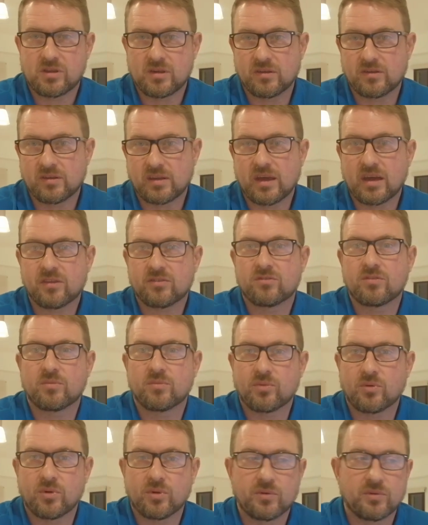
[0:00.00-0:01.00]
is extra
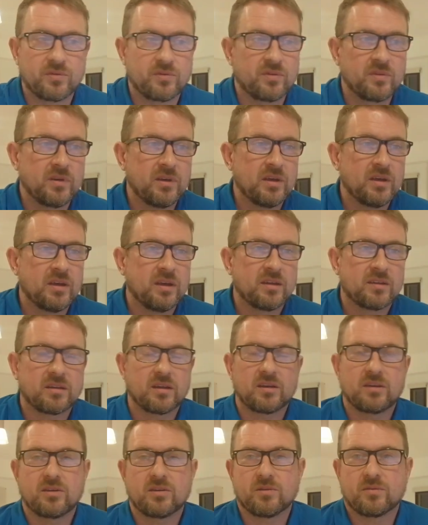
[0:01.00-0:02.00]
proof
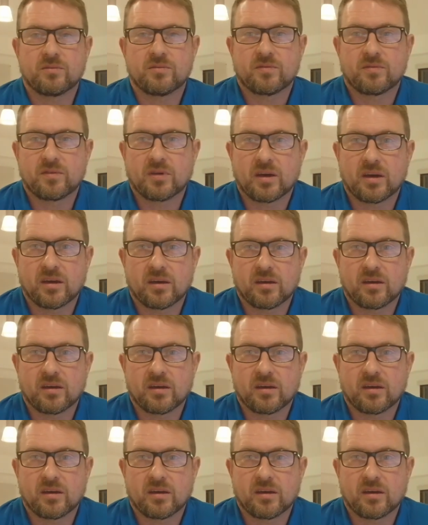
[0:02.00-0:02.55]
that you've